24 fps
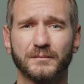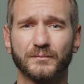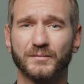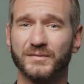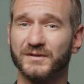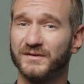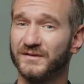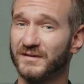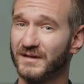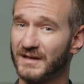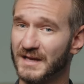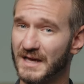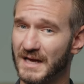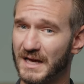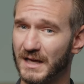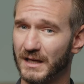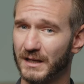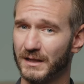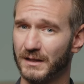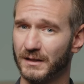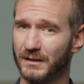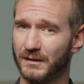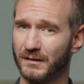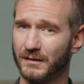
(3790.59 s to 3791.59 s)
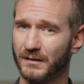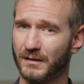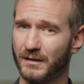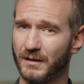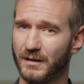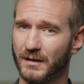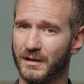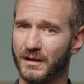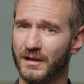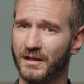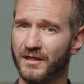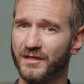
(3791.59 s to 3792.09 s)
But today,
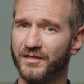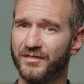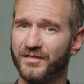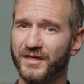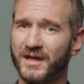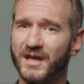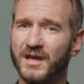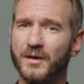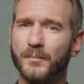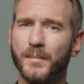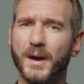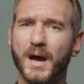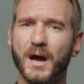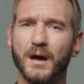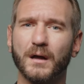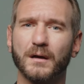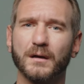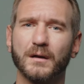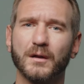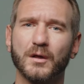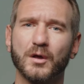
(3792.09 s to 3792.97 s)
think about,